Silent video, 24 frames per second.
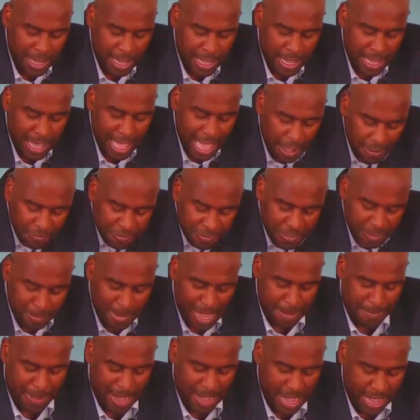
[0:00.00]
health in
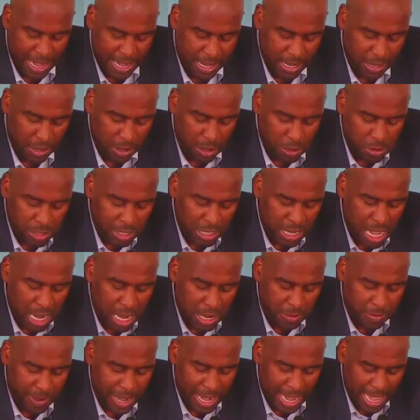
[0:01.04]
my body. Oh Allah,
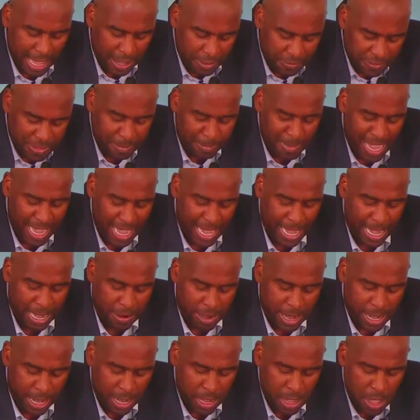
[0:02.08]
grant health in my
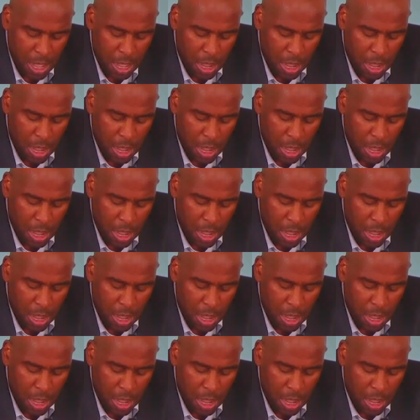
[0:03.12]
hearing.